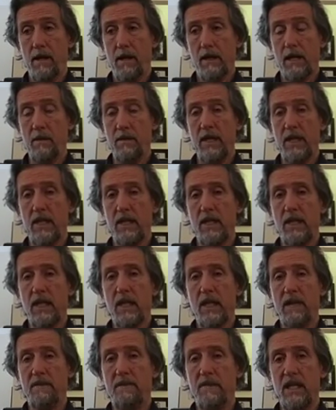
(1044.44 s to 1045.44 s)
Coming into the
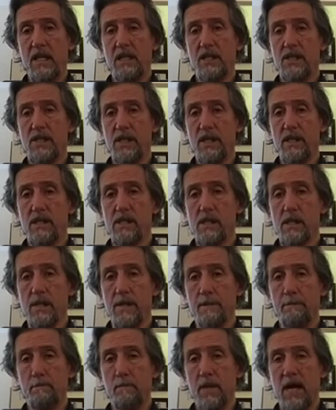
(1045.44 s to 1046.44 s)
gifting
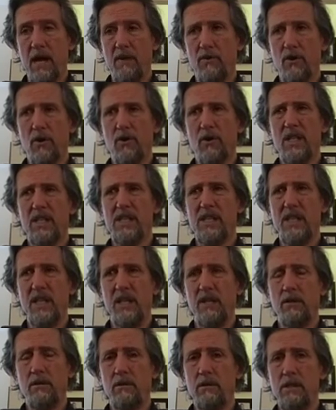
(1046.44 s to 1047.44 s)
season, I've already
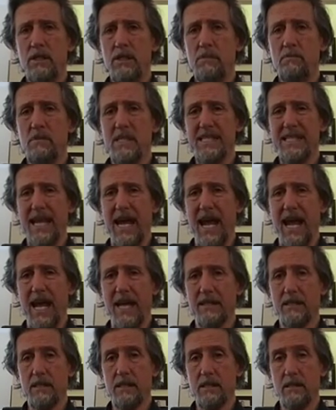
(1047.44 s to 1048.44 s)
seen Christmas
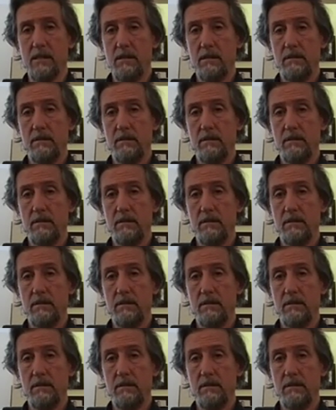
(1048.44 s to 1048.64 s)
ads.